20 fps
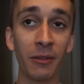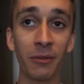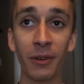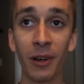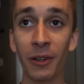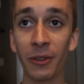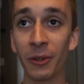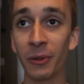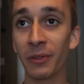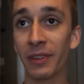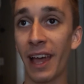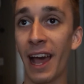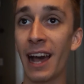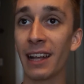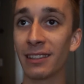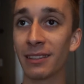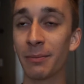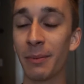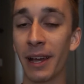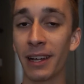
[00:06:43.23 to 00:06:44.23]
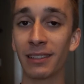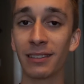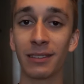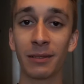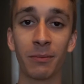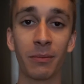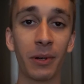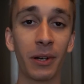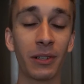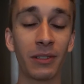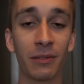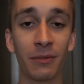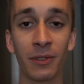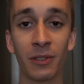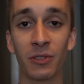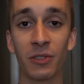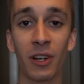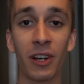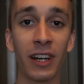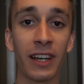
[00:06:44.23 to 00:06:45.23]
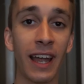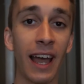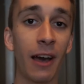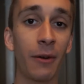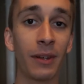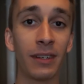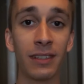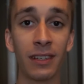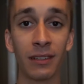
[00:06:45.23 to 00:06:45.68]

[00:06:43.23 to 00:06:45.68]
of all those aspects and parts of your chart and how it